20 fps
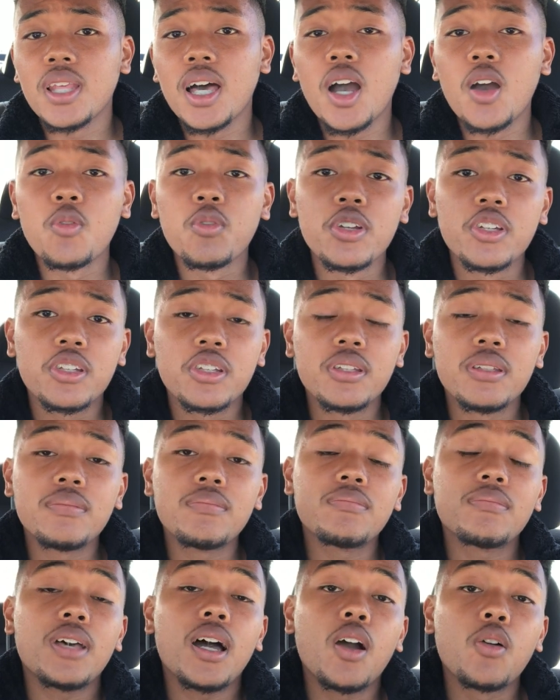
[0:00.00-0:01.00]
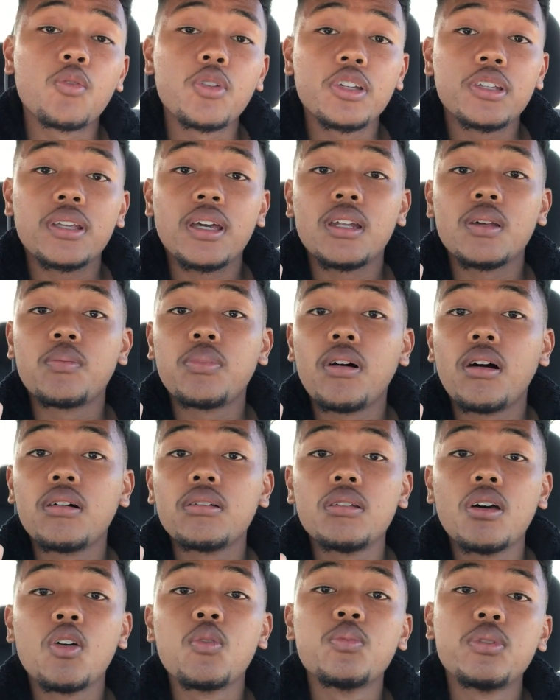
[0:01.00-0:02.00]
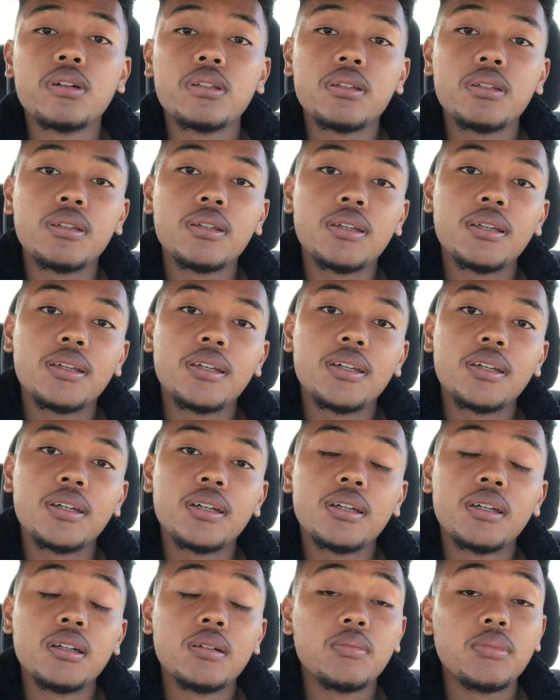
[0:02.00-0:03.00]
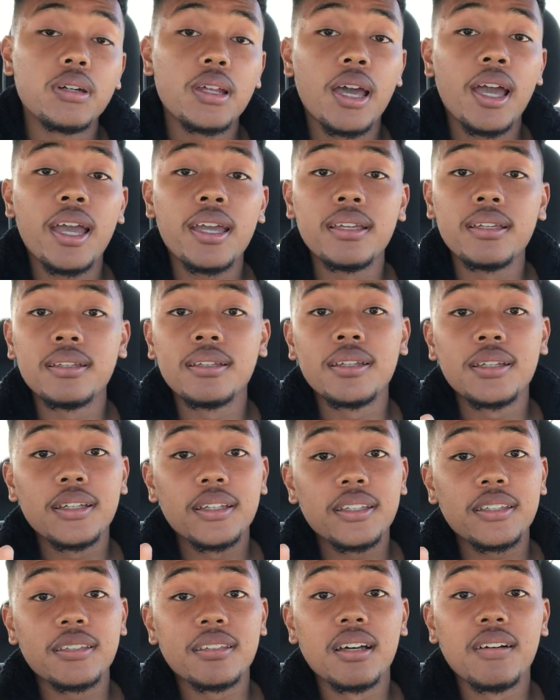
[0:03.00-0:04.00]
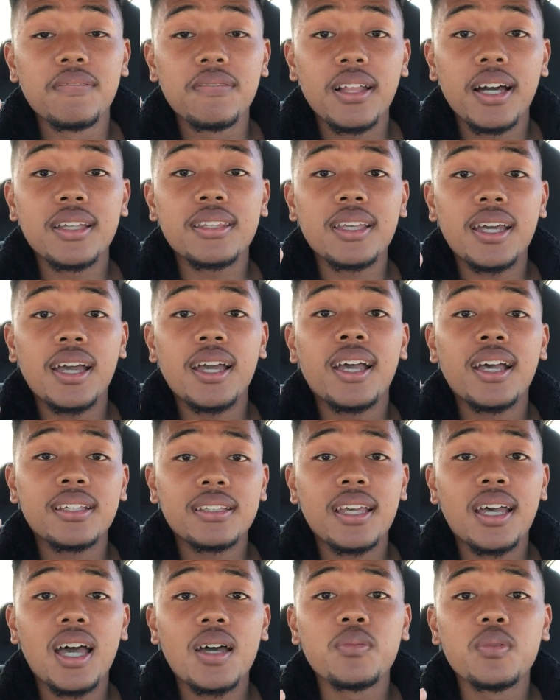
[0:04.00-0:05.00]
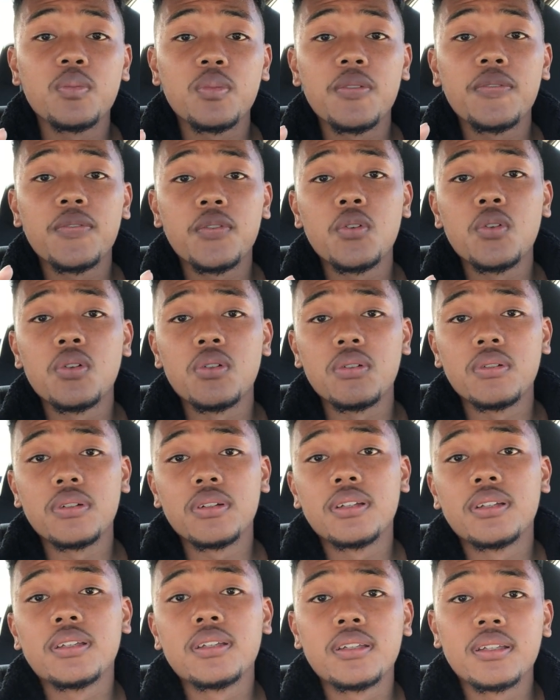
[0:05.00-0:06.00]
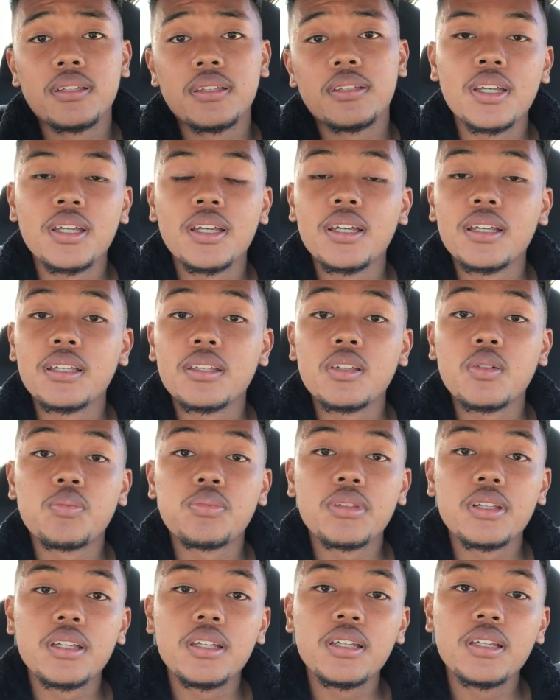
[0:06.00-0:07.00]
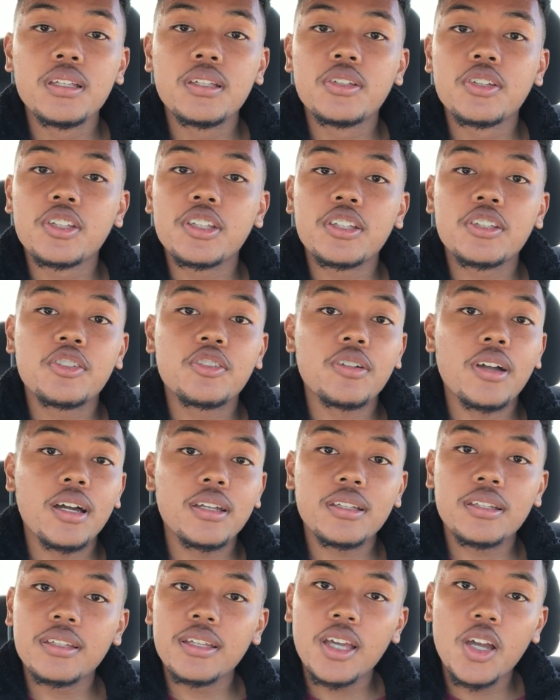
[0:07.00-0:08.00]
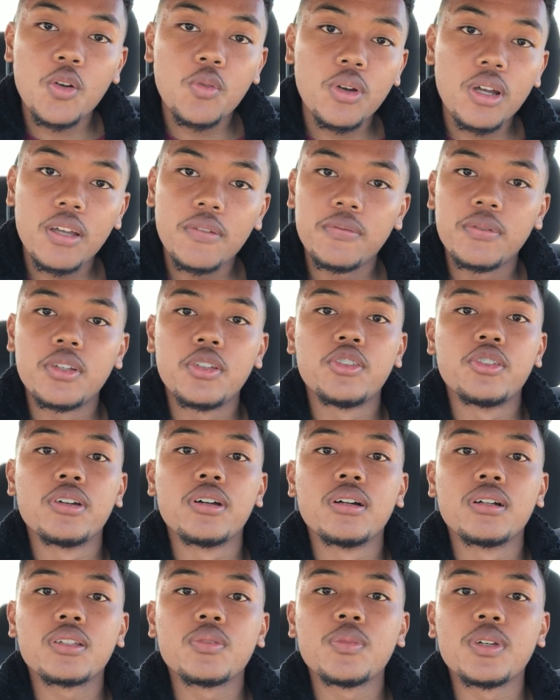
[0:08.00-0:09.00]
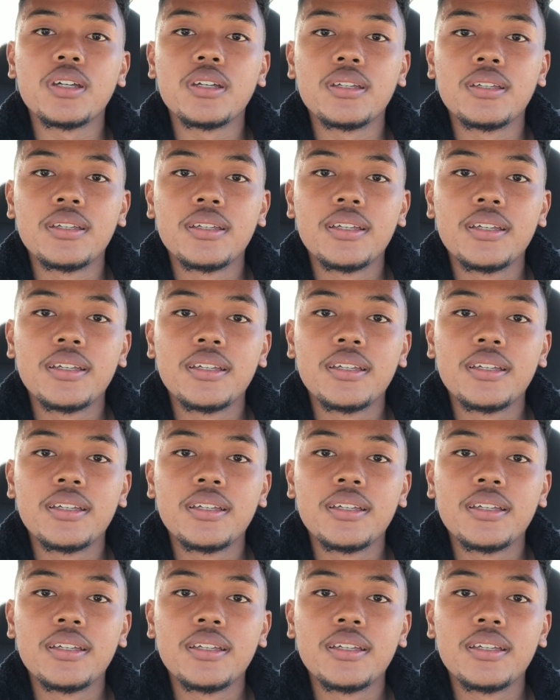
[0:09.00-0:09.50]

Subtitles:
I wish that upon nobody. But hey, stuff like that has happened before. So please just try to stay away from the drugs, man.